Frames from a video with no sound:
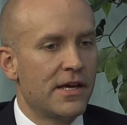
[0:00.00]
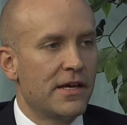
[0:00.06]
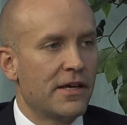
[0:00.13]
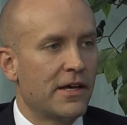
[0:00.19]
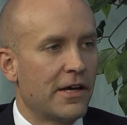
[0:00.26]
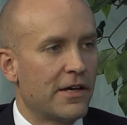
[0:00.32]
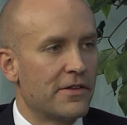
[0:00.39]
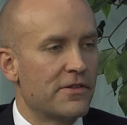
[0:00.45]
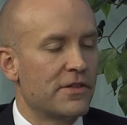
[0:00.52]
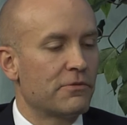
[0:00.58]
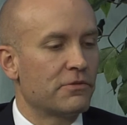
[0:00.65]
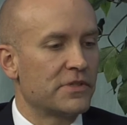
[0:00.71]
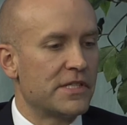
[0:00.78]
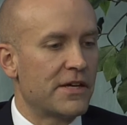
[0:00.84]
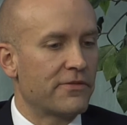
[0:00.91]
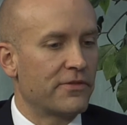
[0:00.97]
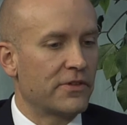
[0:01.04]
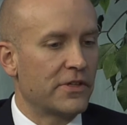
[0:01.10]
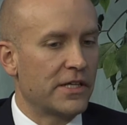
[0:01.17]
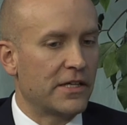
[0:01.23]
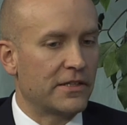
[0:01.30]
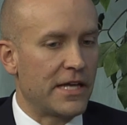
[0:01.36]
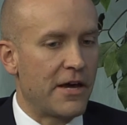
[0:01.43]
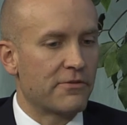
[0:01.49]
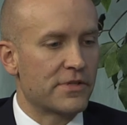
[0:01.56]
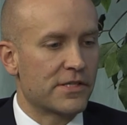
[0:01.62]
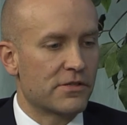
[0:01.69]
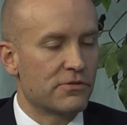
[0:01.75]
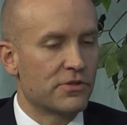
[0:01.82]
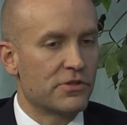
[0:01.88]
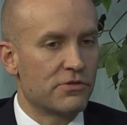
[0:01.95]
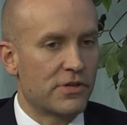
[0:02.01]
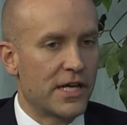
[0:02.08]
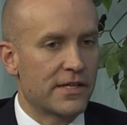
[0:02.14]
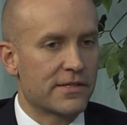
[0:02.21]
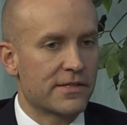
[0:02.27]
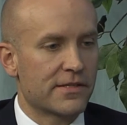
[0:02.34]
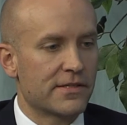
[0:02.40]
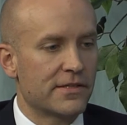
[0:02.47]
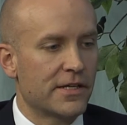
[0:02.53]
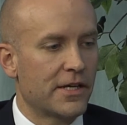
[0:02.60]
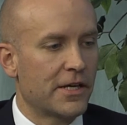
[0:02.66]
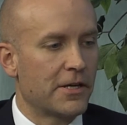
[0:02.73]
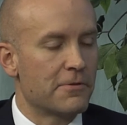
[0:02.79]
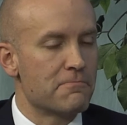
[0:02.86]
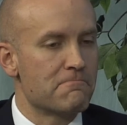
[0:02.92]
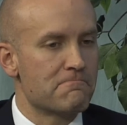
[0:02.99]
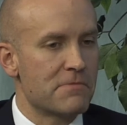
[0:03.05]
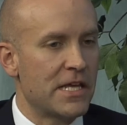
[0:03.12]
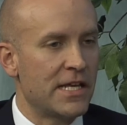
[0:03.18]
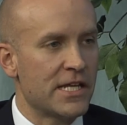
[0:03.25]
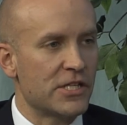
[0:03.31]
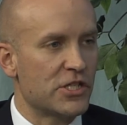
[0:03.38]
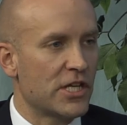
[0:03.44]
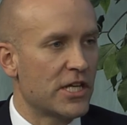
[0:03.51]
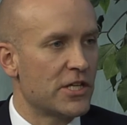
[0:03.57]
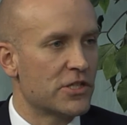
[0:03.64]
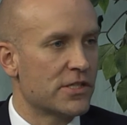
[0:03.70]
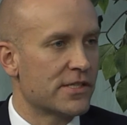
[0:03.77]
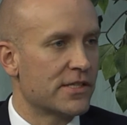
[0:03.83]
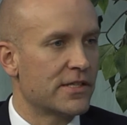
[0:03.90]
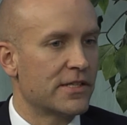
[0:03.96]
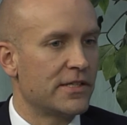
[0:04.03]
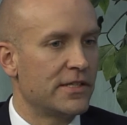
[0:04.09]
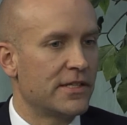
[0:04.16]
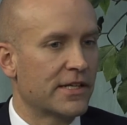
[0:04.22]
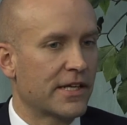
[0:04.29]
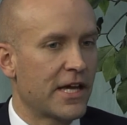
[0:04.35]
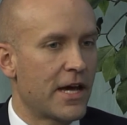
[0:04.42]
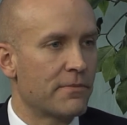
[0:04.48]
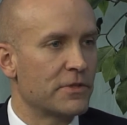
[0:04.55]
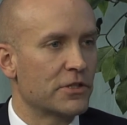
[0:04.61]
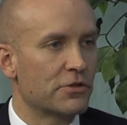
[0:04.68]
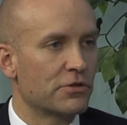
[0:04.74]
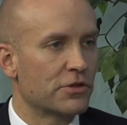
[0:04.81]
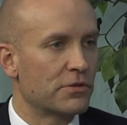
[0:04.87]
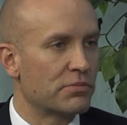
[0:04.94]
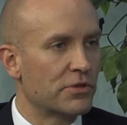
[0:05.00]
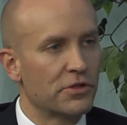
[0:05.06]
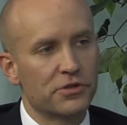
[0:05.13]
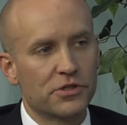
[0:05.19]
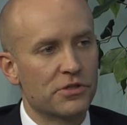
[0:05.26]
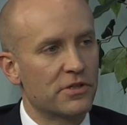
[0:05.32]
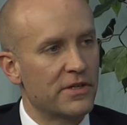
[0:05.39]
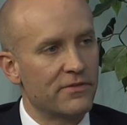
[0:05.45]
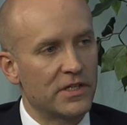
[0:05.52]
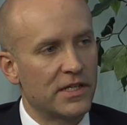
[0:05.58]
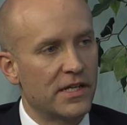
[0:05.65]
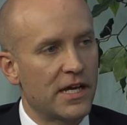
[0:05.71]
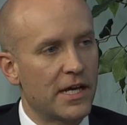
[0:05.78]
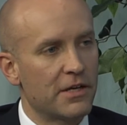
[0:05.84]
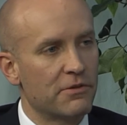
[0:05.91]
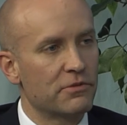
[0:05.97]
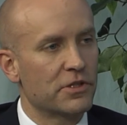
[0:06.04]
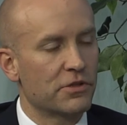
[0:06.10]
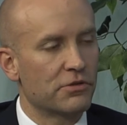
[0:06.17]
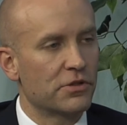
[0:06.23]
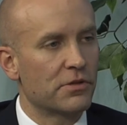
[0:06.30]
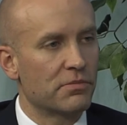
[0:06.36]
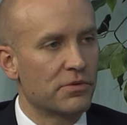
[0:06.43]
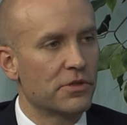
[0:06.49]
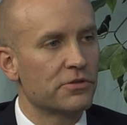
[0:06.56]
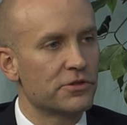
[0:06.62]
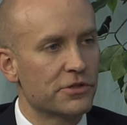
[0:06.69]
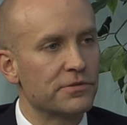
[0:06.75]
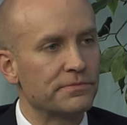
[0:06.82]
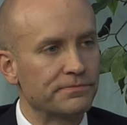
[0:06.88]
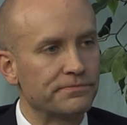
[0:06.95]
that will definitely allow us to address any changes in a Common Core approach or even an Iowa Core approach.